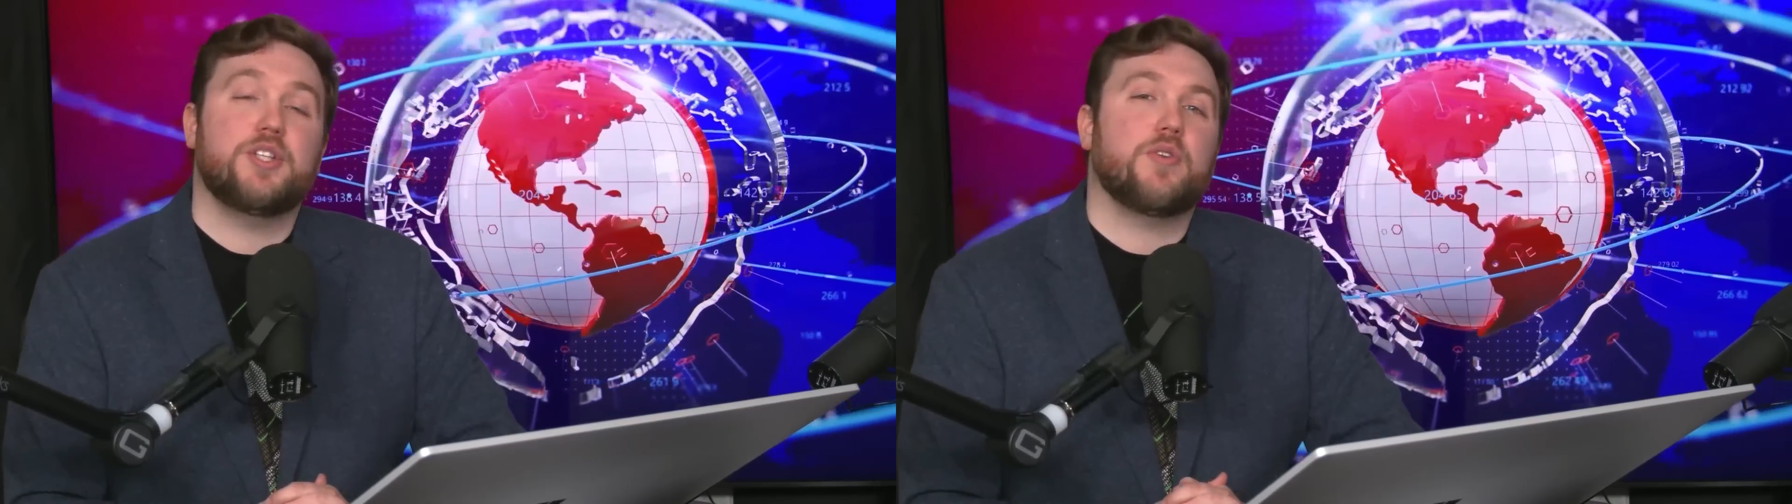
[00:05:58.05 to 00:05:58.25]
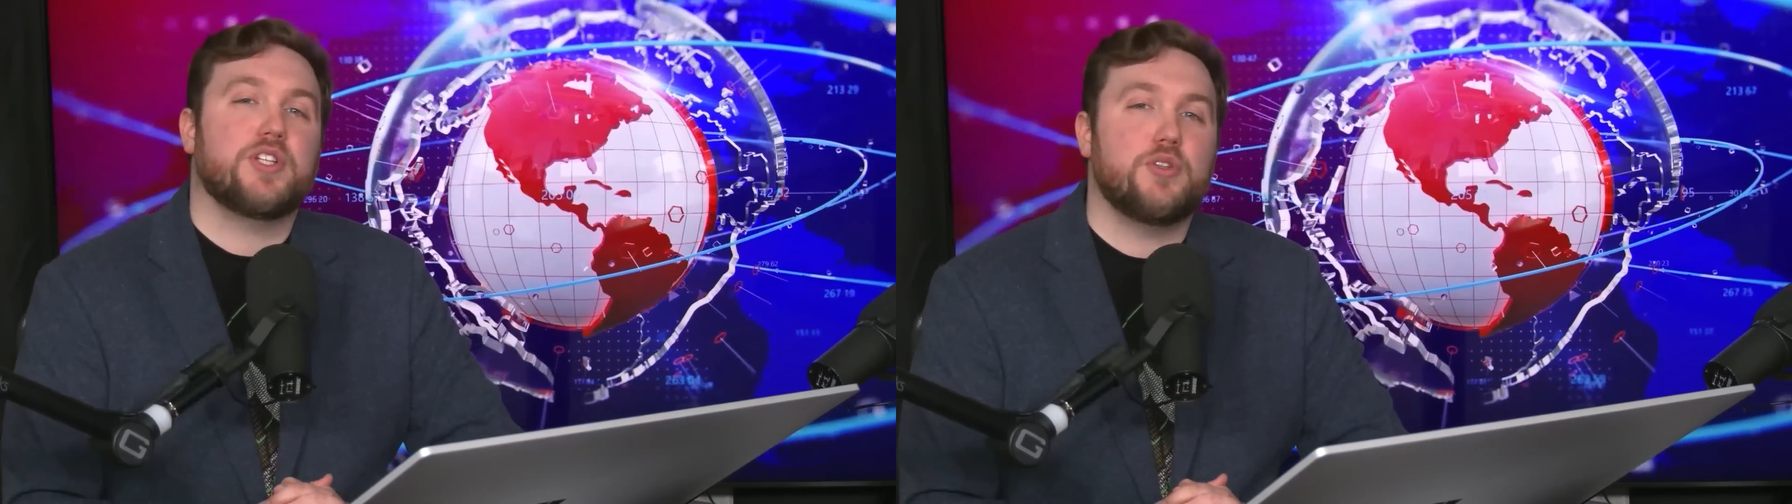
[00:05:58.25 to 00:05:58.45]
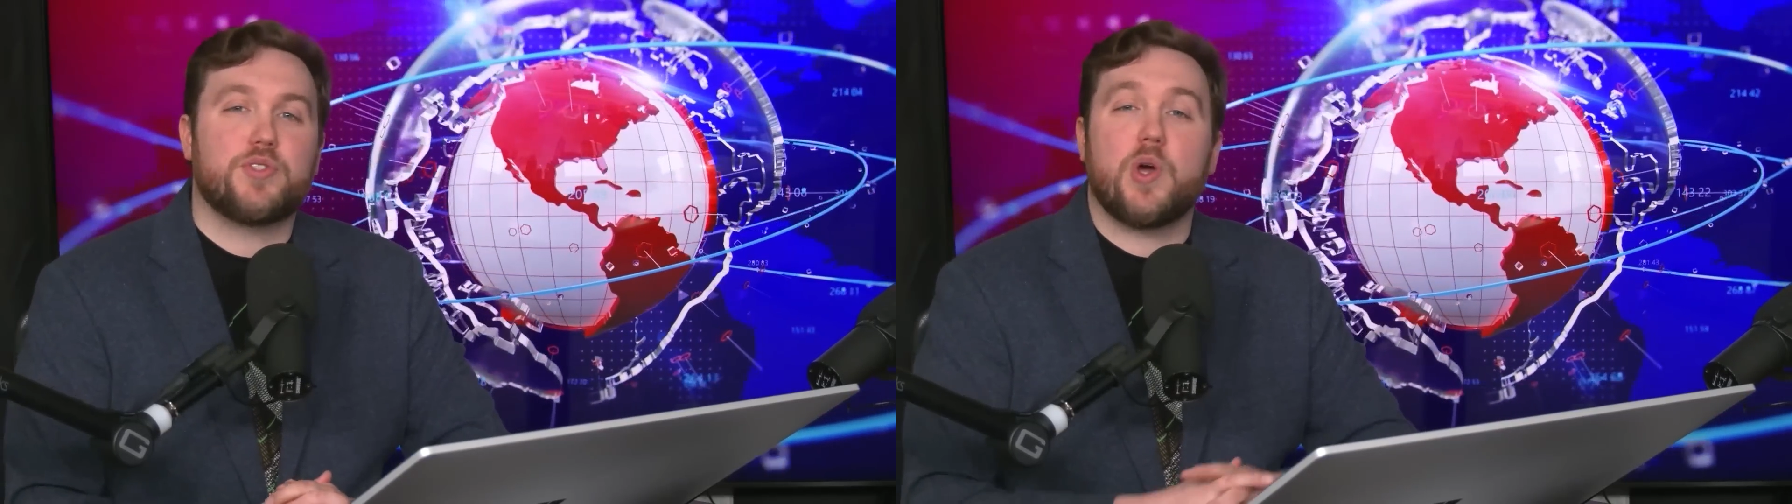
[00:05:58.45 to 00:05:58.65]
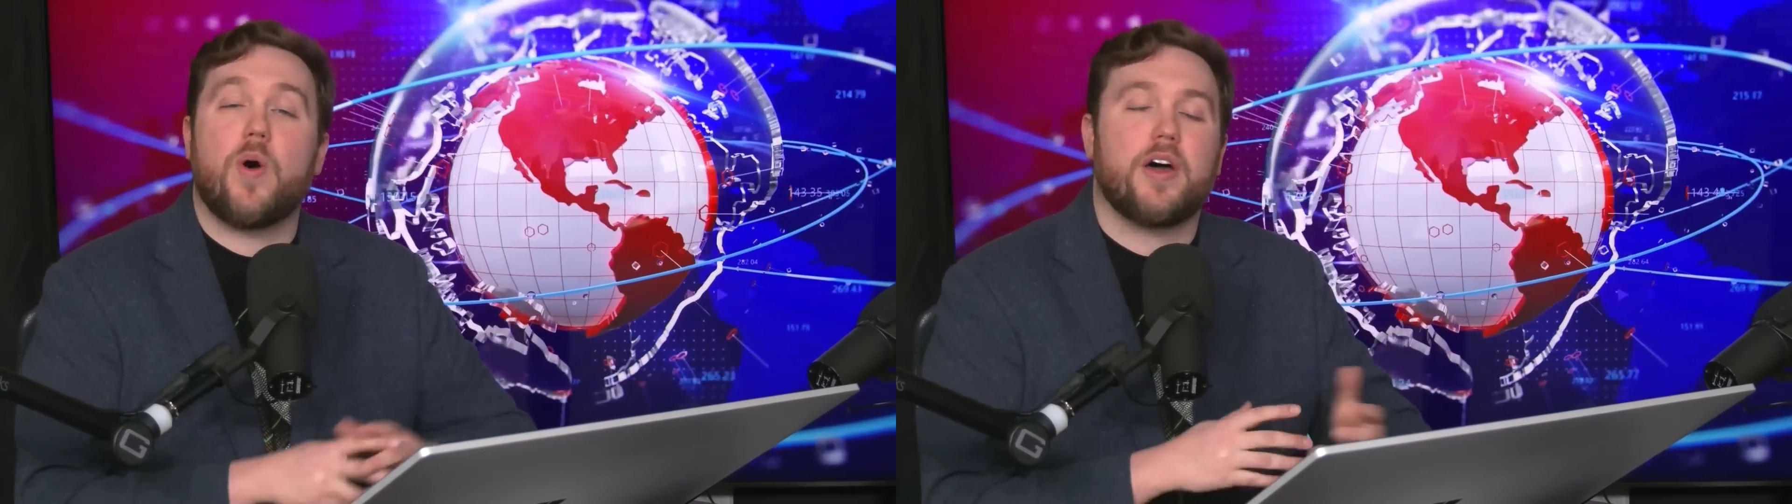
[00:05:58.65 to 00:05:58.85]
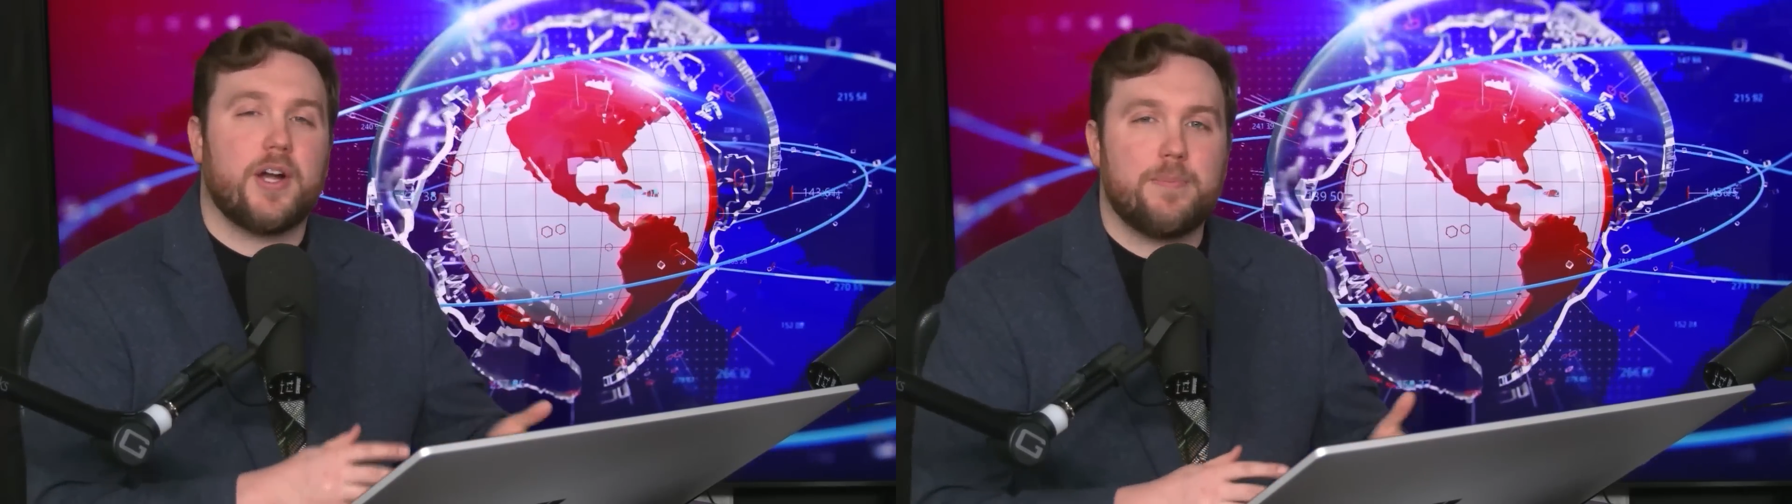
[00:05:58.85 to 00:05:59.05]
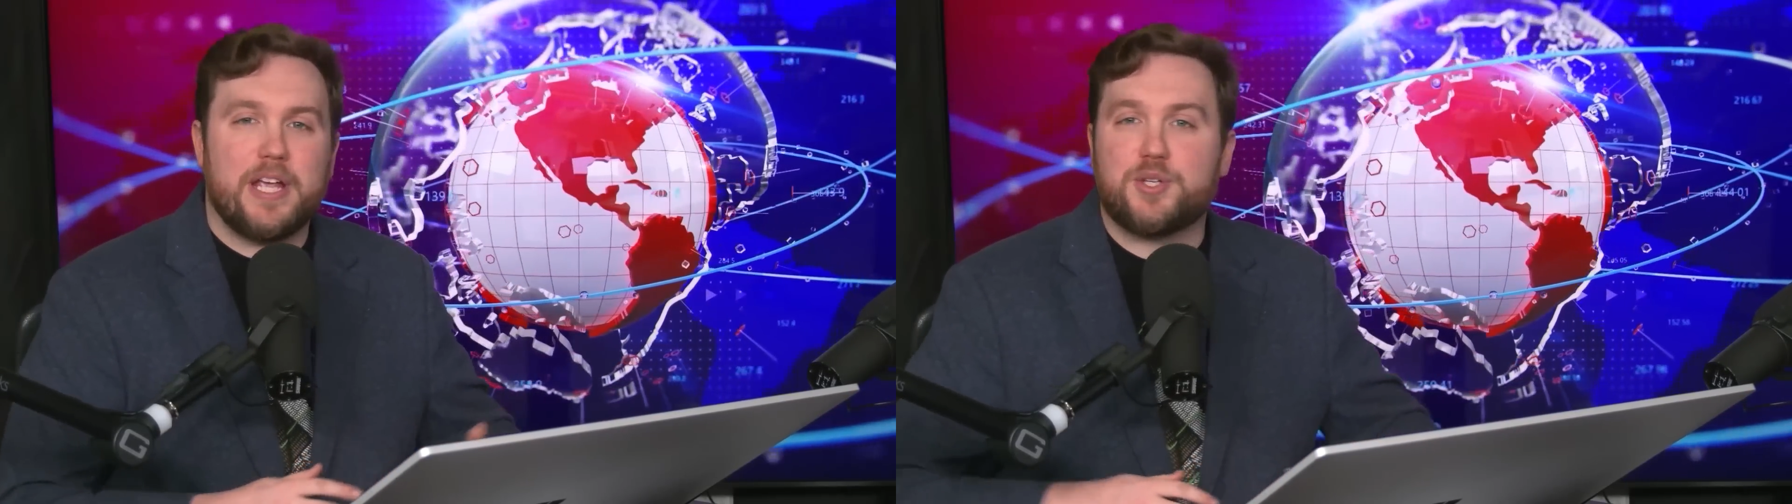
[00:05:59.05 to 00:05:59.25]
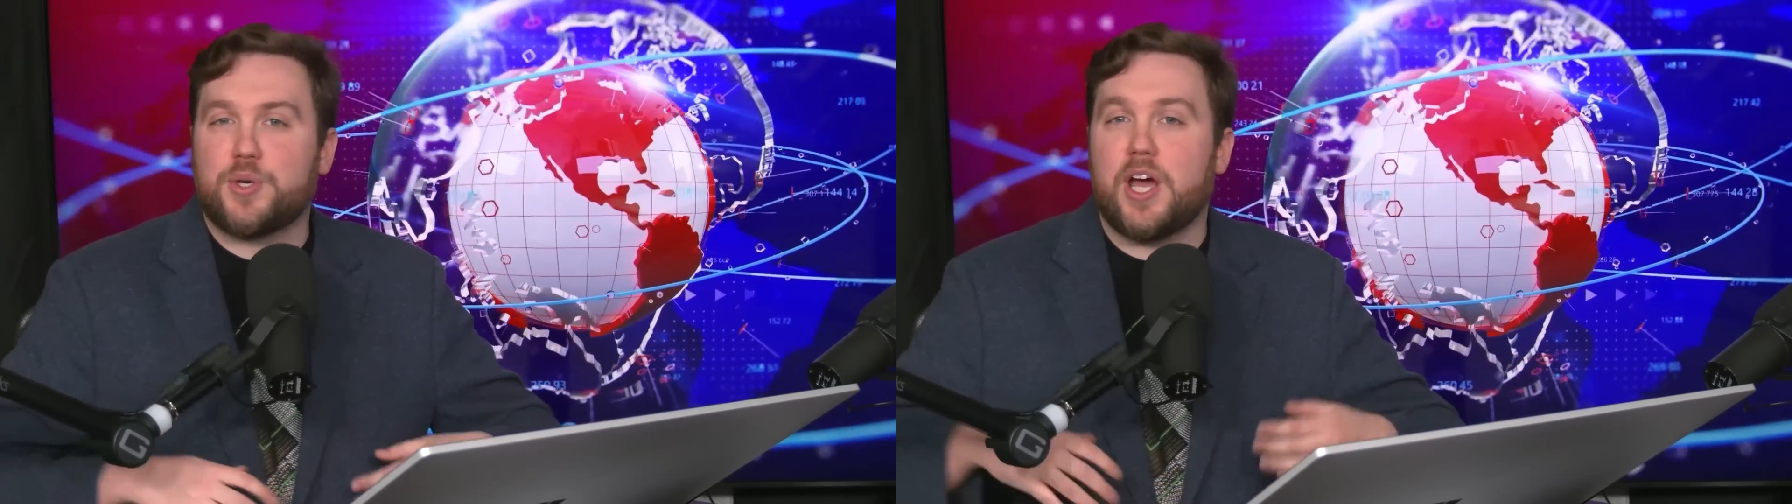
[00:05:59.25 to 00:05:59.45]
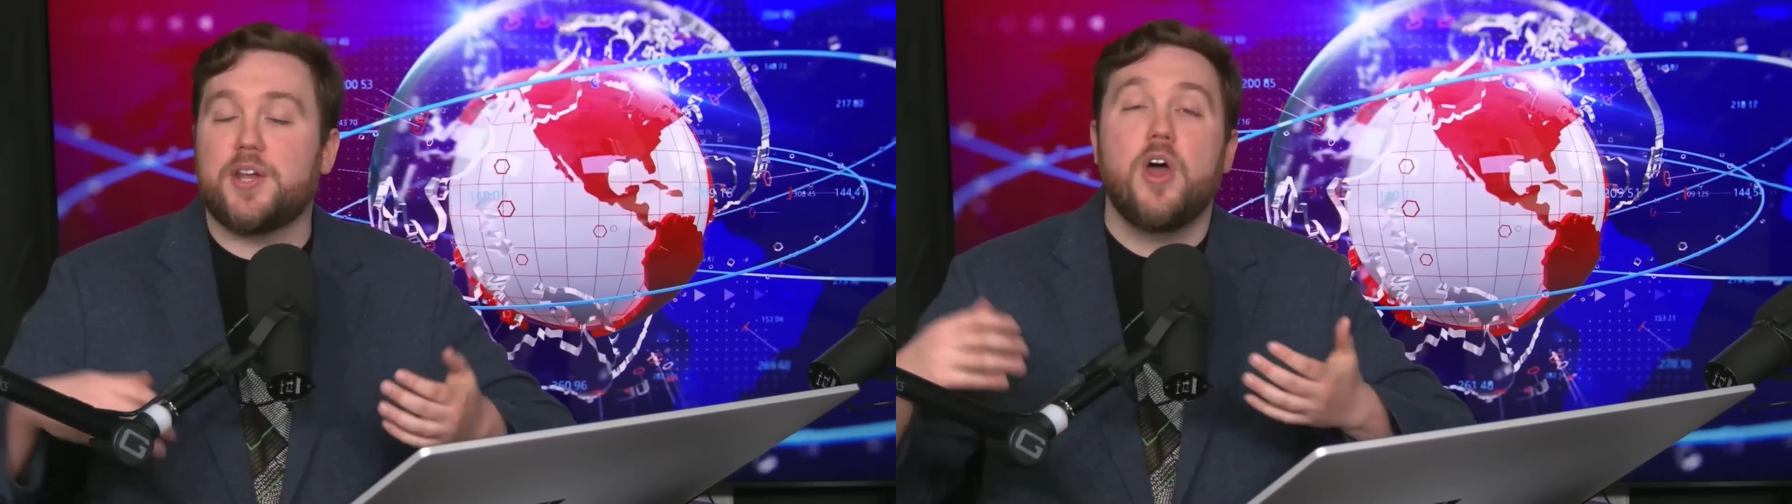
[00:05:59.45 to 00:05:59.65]
you can do so on our
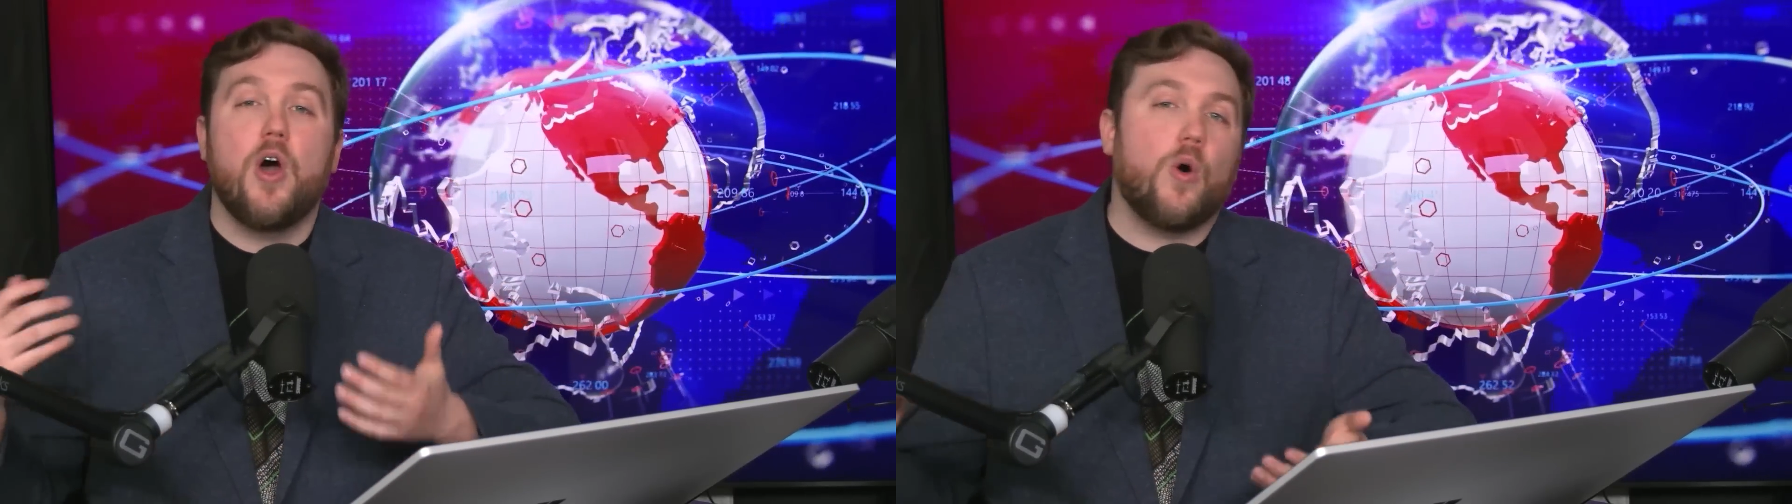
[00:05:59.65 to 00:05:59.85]
Patreon